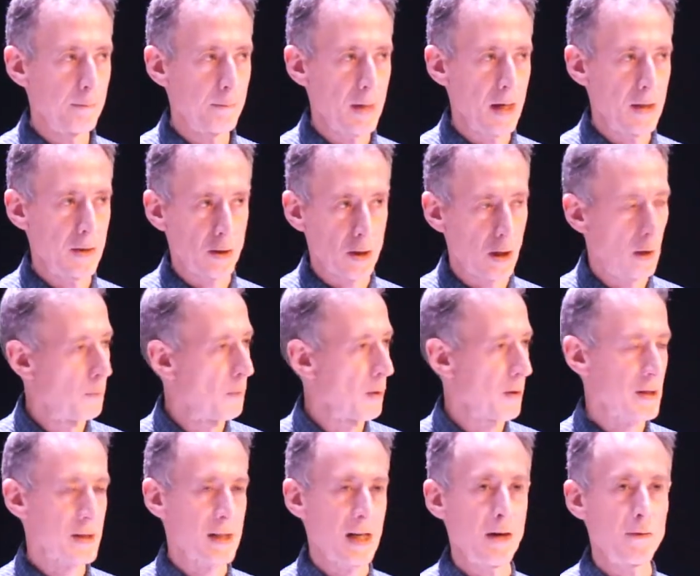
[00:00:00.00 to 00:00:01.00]
In the
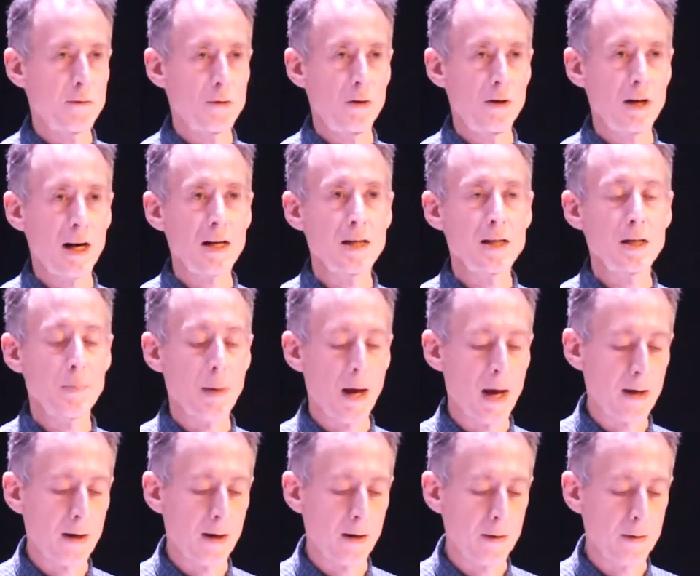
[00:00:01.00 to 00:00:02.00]
Commonwealth state of Trinidad and
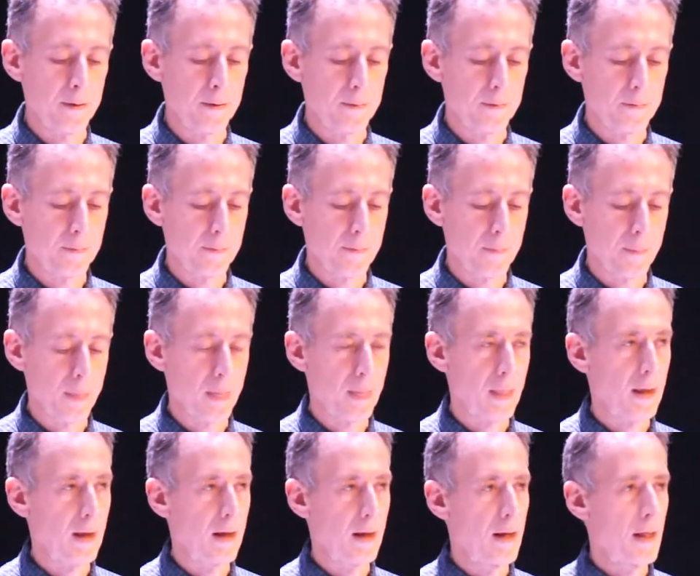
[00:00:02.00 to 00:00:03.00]
Tobago,
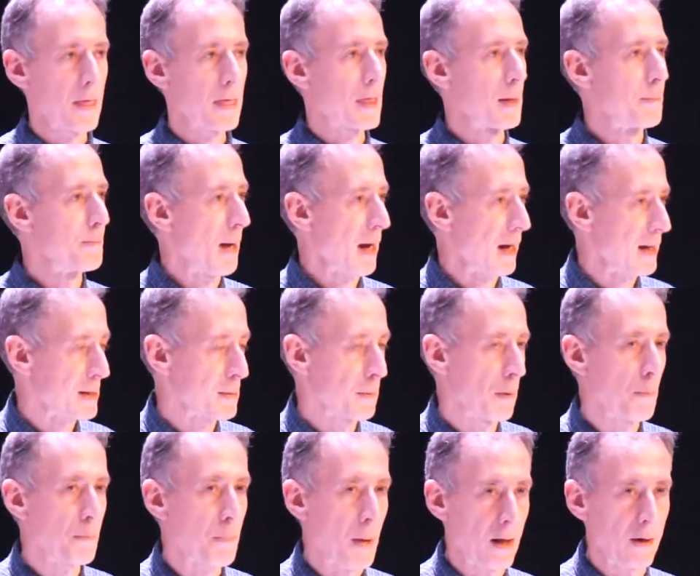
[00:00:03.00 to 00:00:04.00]
the
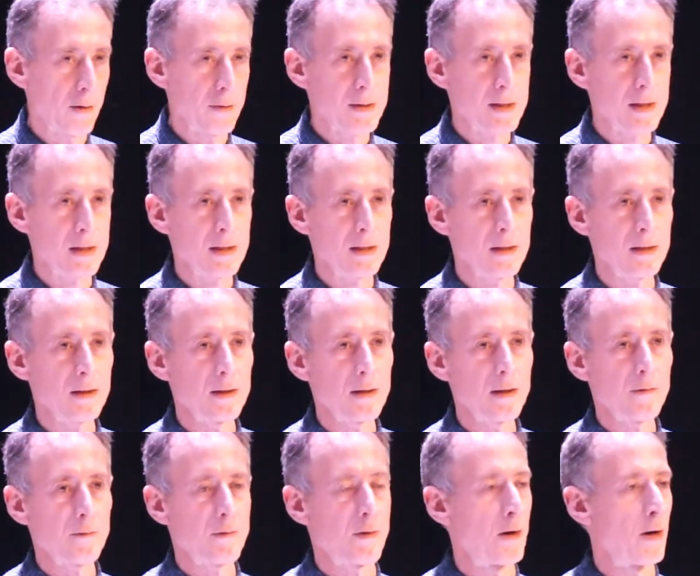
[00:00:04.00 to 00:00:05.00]
maximum penalty
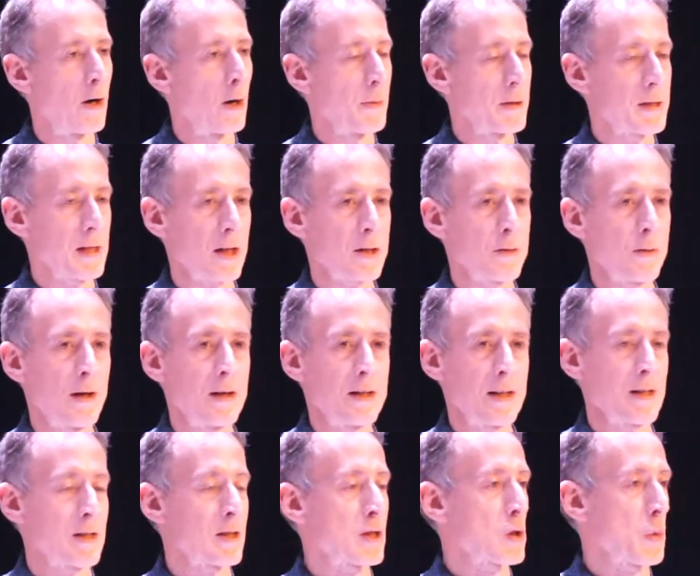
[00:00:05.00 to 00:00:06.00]
for homosexuality
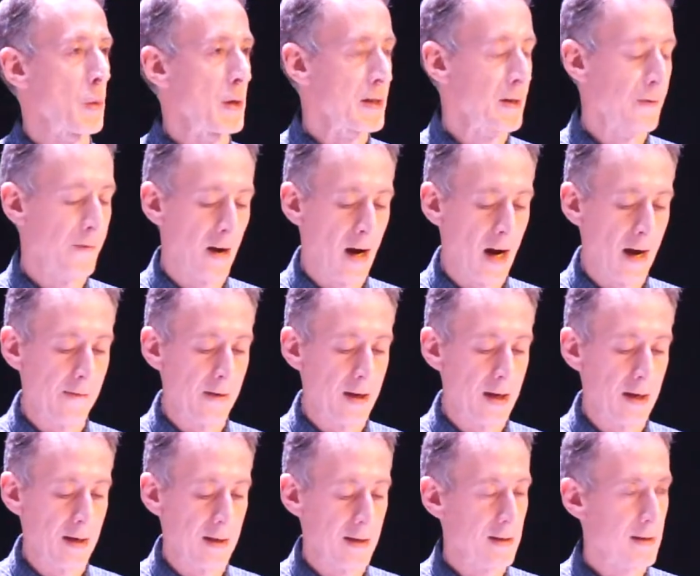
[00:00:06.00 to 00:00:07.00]
is 25
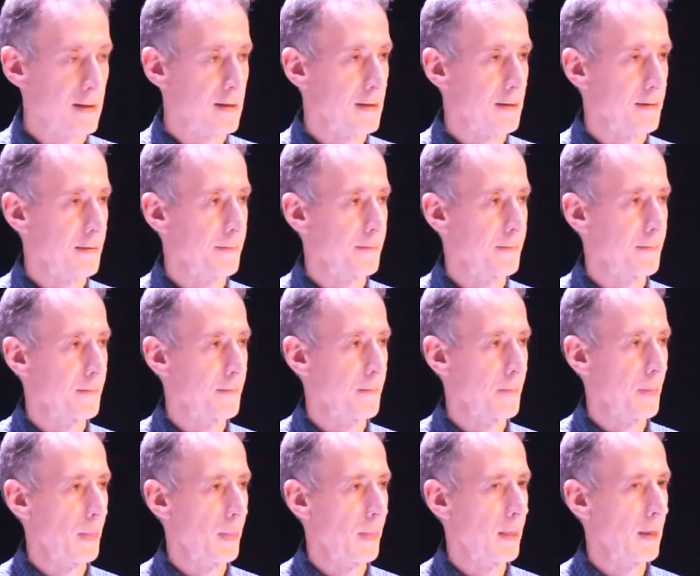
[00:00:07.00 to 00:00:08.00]
years.
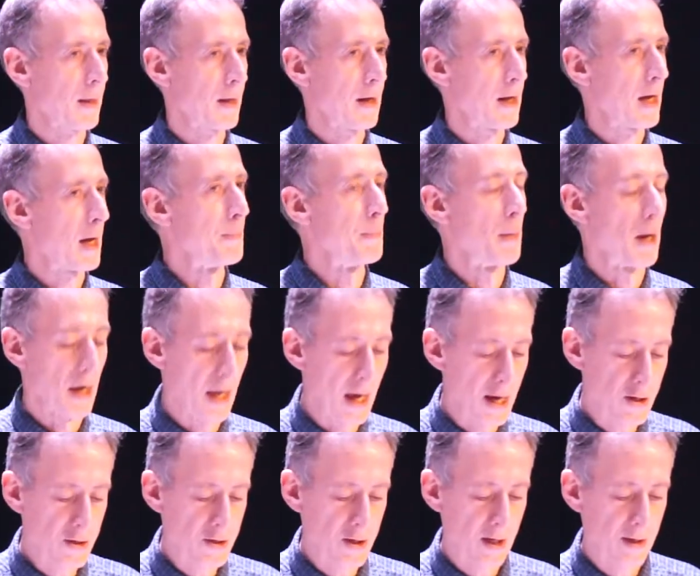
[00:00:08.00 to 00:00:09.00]
In
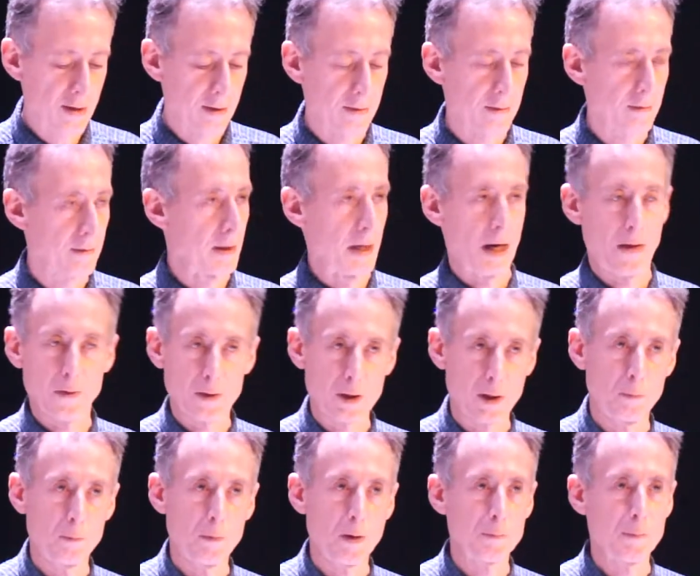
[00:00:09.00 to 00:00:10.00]
Malaysia, another
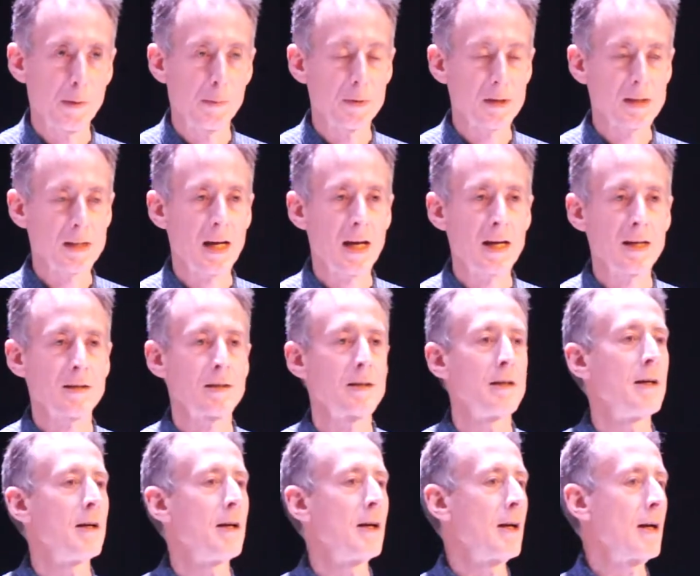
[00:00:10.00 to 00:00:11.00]
Commonwealth member state,
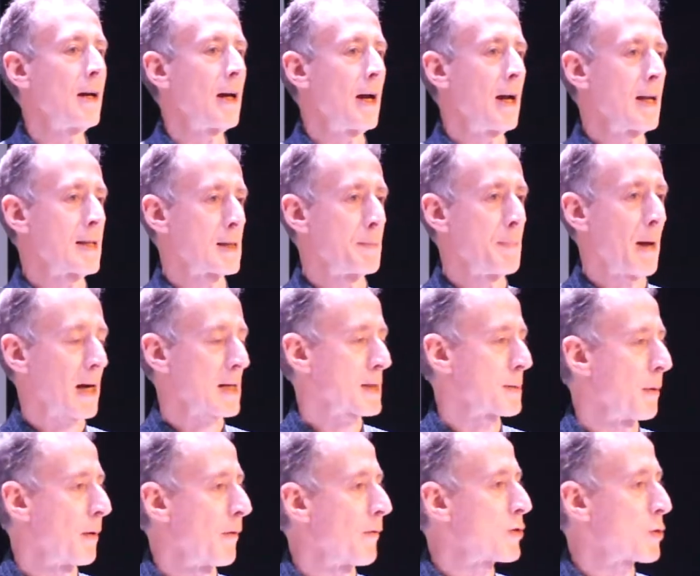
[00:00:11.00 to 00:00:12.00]
it's a
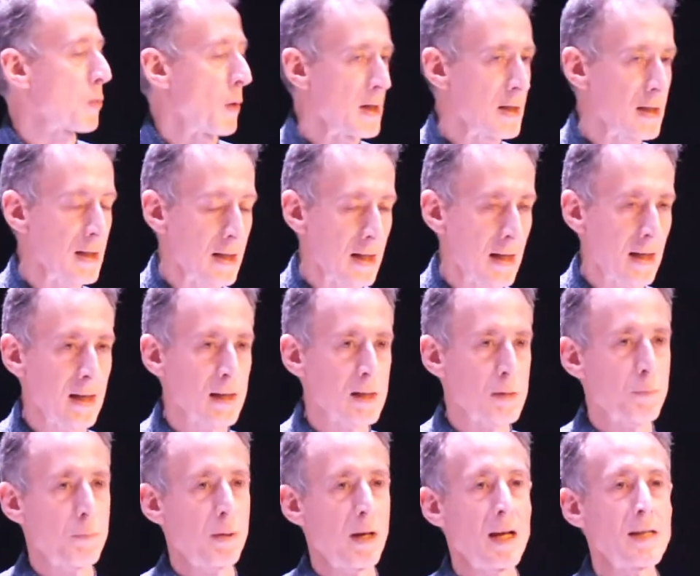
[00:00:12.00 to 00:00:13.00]
maximum of 20 years
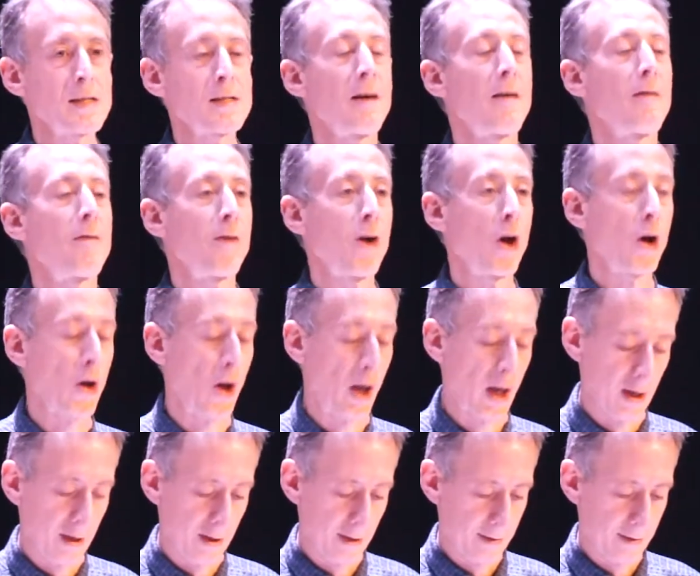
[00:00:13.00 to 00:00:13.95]
plus flogging.